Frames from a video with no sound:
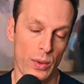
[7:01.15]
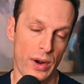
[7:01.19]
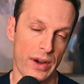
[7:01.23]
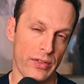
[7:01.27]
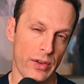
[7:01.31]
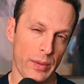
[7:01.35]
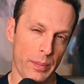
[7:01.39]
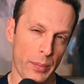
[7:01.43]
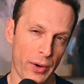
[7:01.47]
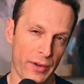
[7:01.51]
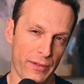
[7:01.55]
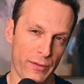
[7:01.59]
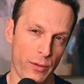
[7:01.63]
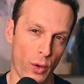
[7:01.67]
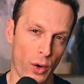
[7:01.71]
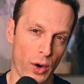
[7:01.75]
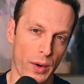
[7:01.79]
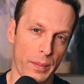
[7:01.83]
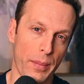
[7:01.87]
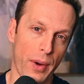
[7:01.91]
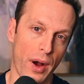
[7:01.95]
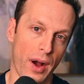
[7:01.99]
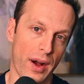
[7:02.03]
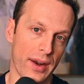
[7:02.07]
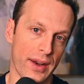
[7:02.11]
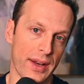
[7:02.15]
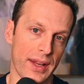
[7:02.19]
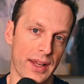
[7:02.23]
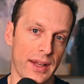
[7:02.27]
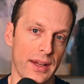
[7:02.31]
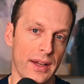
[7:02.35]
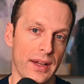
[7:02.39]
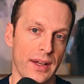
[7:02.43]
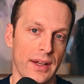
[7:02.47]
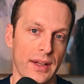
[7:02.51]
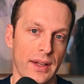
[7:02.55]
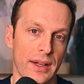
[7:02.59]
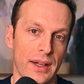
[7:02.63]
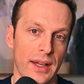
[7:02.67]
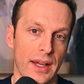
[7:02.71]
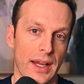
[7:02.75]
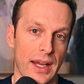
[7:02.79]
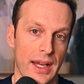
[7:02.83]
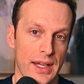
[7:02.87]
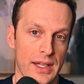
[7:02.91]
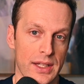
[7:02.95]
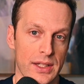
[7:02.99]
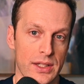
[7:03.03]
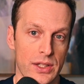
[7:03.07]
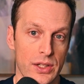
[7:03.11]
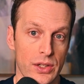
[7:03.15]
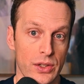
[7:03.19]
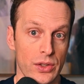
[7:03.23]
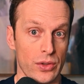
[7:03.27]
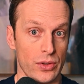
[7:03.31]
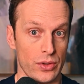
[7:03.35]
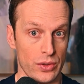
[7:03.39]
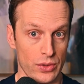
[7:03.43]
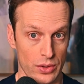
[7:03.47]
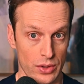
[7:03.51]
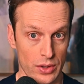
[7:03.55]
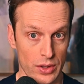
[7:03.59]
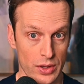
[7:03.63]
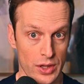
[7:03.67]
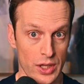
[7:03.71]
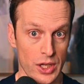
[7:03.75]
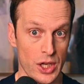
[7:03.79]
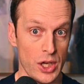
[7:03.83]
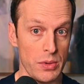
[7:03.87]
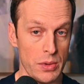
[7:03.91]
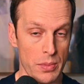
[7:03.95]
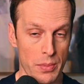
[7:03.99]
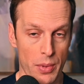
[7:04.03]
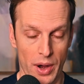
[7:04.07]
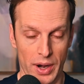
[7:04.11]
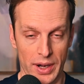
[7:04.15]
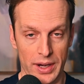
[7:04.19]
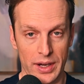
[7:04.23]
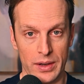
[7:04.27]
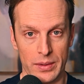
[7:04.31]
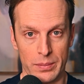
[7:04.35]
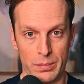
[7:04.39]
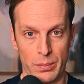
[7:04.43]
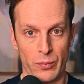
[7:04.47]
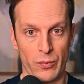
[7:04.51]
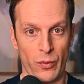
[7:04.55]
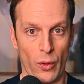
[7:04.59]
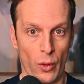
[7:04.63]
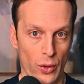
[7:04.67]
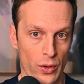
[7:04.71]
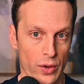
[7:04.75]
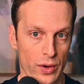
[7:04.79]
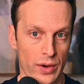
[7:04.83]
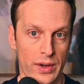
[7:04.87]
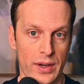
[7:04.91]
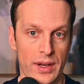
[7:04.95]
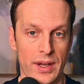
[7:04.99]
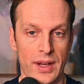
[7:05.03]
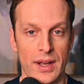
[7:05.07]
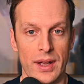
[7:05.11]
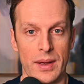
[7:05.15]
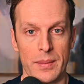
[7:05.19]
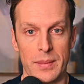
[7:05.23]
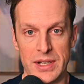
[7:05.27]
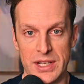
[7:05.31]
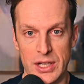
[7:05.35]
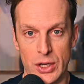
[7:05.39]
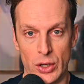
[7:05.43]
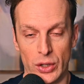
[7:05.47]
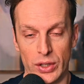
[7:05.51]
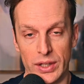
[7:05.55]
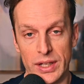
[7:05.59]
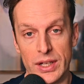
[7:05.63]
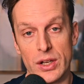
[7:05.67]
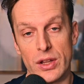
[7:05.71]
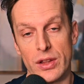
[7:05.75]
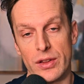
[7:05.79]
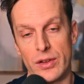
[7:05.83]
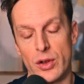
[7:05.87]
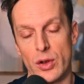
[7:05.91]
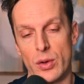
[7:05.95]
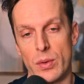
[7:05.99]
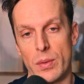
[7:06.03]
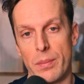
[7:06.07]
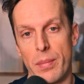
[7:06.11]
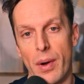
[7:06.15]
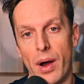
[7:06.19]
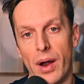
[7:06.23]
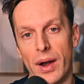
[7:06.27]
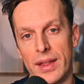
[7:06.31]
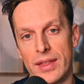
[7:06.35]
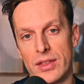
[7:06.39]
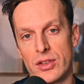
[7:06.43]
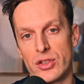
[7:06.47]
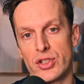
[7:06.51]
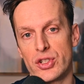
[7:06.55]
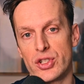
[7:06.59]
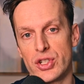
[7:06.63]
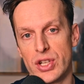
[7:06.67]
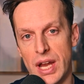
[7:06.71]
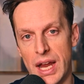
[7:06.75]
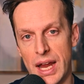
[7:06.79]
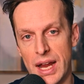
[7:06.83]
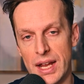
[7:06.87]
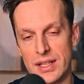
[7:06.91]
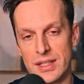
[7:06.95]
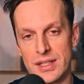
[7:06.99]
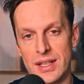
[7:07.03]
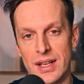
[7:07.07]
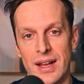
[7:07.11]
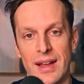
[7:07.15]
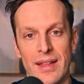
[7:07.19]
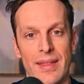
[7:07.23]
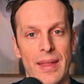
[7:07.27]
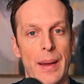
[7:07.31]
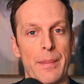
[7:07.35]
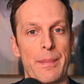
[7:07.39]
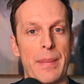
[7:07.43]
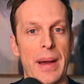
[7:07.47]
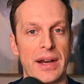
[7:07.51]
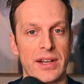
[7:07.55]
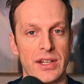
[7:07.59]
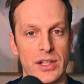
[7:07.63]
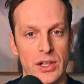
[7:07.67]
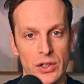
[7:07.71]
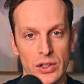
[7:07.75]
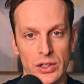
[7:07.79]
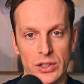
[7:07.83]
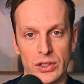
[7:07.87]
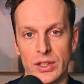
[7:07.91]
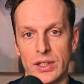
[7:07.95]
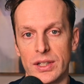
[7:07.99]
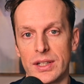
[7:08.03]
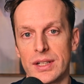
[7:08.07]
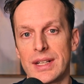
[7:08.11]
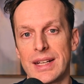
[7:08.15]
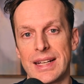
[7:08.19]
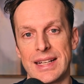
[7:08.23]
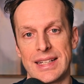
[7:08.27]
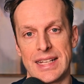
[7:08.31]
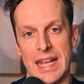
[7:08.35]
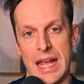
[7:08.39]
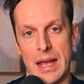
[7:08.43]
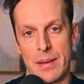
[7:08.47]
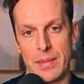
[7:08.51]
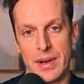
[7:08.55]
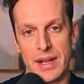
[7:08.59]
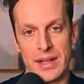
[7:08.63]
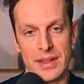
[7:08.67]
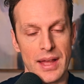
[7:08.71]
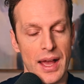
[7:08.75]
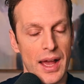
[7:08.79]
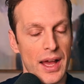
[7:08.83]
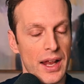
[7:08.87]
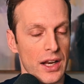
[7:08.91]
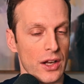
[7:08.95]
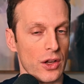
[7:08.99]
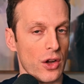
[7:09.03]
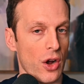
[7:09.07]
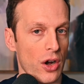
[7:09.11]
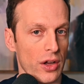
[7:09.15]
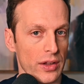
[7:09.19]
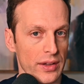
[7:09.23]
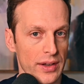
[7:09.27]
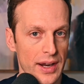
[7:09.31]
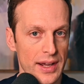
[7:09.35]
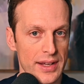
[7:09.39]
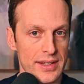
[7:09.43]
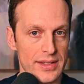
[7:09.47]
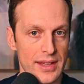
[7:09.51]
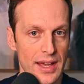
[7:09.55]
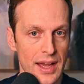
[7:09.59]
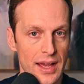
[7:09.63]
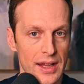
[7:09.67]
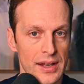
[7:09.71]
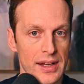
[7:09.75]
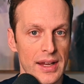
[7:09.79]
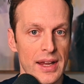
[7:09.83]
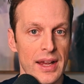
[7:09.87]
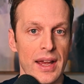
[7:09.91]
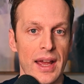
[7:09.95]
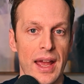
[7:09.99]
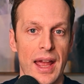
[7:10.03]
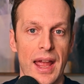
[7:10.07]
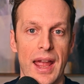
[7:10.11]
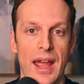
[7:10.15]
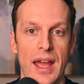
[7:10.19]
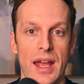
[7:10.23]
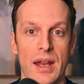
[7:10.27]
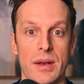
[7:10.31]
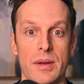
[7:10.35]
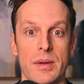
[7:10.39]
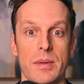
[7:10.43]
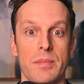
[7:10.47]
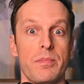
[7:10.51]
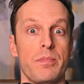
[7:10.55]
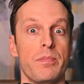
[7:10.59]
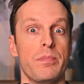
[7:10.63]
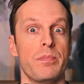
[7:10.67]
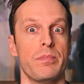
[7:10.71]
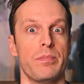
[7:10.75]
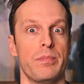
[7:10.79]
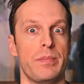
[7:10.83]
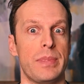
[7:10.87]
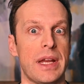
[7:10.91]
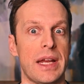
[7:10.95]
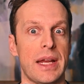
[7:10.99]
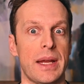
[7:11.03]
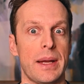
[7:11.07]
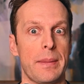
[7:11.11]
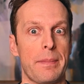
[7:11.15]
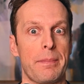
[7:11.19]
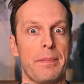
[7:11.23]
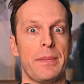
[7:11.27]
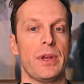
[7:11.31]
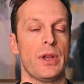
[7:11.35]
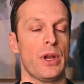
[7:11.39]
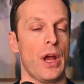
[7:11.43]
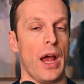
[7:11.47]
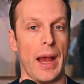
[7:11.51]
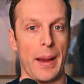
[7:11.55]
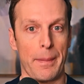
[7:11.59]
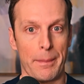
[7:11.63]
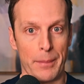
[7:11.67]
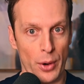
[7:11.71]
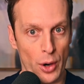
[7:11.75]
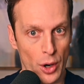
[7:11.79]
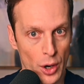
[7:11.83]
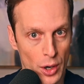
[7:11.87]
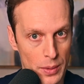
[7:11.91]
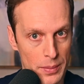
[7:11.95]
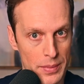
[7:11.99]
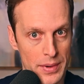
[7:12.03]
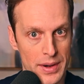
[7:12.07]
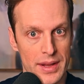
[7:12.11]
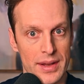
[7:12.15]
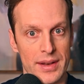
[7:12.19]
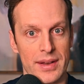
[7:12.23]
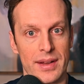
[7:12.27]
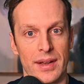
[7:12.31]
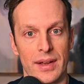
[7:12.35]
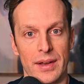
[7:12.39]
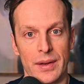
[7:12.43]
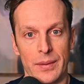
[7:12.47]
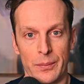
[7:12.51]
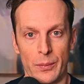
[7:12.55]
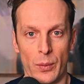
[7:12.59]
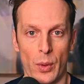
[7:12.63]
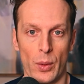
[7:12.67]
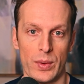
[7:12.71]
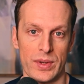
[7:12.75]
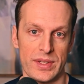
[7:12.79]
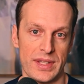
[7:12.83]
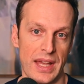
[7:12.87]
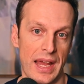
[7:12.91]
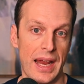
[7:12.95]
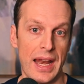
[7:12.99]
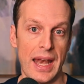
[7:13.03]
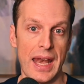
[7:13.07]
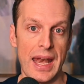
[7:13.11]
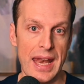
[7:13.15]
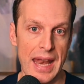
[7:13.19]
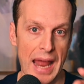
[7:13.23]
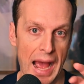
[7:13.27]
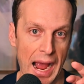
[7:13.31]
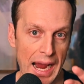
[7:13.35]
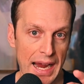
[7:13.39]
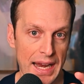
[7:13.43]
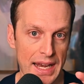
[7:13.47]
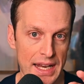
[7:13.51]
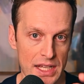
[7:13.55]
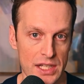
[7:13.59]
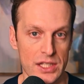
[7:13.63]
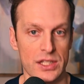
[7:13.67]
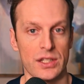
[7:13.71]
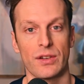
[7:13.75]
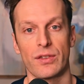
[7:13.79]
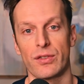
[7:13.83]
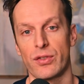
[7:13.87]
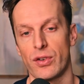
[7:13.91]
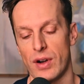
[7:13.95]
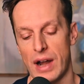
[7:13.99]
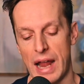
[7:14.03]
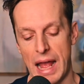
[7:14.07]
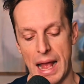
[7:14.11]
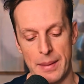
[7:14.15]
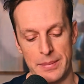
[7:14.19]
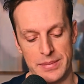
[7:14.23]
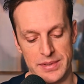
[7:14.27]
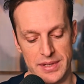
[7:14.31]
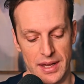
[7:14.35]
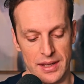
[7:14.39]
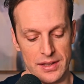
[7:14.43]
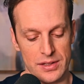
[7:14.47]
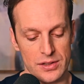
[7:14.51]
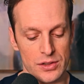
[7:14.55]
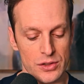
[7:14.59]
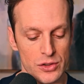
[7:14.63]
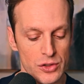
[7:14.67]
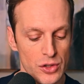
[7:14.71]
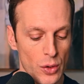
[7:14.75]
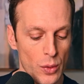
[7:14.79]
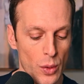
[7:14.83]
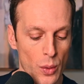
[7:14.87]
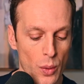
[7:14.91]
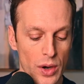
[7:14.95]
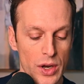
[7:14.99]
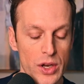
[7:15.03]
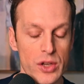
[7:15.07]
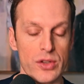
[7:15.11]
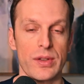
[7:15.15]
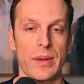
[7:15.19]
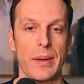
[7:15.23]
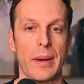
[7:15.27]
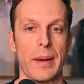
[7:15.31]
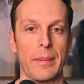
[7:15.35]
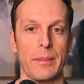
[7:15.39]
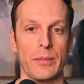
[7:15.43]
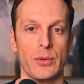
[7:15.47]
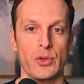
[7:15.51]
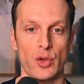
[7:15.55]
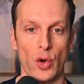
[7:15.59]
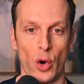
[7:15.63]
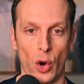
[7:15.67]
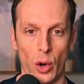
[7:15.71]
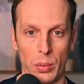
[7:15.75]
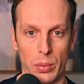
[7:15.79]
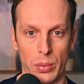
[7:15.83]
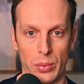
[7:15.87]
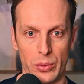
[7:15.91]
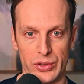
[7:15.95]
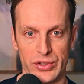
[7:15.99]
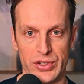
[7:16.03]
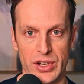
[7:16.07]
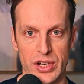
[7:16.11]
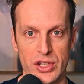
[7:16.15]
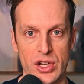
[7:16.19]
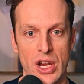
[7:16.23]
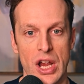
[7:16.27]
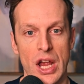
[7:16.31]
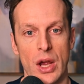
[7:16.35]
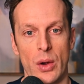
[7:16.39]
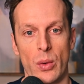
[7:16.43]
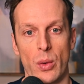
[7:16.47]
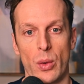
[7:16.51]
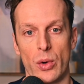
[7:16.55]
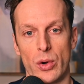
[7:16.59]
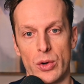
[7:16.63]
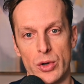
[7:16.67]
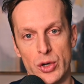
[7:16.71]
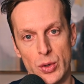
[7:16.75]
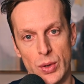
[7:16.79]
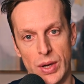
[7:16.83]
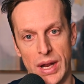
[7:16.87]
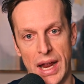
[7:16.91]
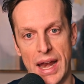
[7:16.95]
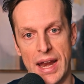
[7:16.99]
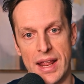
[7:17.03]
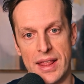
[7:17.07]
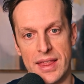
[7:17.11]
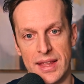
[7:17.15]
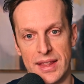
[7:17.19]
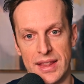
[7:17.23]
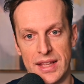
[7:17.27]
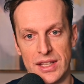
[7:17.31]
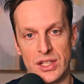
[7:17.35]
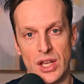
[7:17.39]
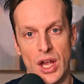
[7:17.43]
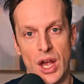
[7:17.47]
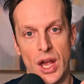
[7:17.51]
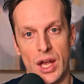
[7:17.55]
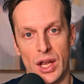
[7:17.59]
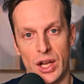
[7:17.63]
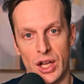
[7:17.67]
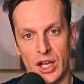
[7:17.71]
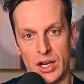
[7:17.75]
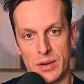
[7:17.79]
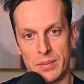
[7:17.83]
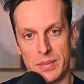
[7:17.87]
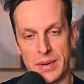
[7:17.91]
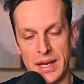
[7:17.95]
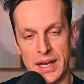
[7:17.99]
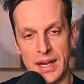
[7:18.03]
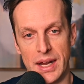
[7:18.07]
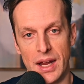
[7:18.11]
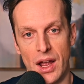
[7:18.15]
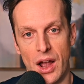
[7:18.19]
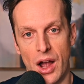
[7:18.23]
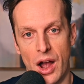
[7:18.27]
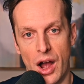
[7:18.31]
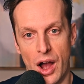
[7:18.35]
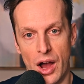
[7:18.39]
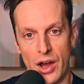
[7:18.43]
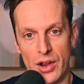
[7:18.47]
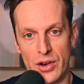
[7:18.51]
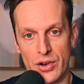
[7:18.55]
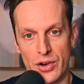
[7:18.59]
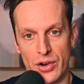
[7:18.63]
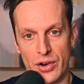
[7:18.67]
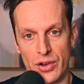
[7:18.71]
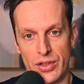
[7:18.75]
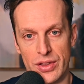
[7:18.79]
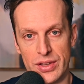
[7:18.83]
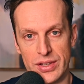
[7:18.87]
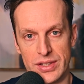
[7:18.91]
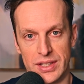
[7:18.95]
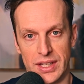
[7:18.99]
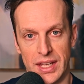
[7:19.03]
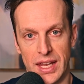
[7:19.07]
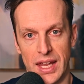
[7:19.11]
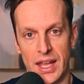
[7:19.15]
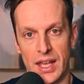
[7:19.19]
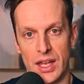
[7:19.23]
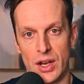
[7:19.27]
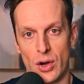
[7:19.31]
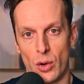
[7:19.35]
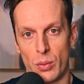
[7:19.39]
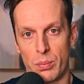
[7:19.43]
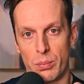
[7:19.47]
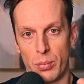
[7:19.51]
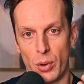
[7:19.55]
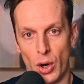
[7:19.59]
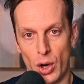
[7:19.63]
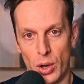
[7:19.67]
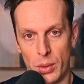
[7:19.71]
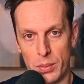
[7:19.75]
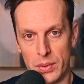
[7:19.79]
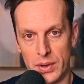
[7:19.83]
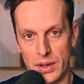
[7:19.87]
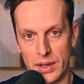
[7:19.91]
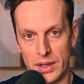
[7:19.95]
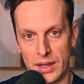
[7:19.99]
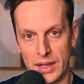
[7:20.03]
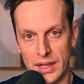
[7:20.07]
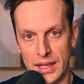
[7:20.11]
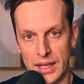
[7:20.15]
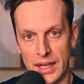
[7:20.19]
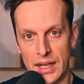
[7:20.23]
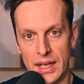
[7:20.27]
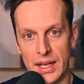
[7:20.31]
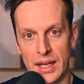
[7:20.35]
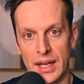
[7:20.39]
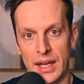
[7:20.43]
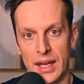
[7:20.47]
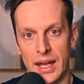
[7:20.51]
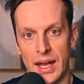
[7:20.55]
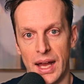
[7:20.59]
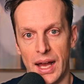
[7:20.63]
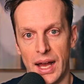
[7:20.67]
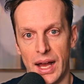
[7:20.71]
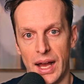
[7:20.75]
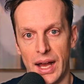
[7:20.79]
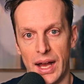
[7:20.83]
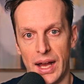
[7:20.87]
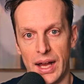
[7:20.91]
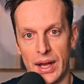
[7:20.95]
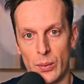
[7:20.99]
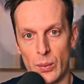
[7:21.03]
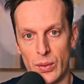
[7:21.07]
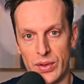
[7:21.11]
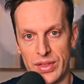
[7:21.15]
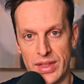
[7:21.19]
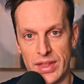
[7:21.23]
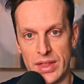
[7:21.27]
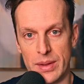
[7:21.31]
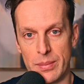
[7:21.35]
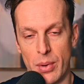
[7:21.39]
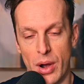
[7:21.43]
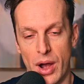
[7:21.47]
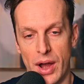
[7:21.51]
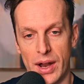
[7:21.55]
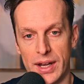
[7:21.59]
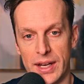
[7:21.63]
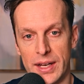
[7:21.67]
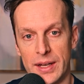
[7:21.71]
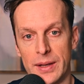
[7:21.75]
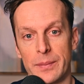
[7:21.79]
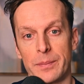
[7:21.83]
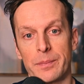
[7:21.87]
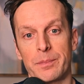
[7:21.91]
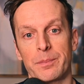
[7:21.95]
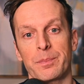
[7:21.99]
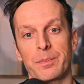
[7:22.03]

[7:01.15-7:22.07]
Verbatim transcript: whenever you put foreign body into the human body, foreign material into the human body, there's a chance that bacteria could contaminate that and colonize that and be a permanent, what we say, nidus for an abscess. So we want to use an absorbable stitch when we're doing anything that's going to be under the skin or permanently uh, within the body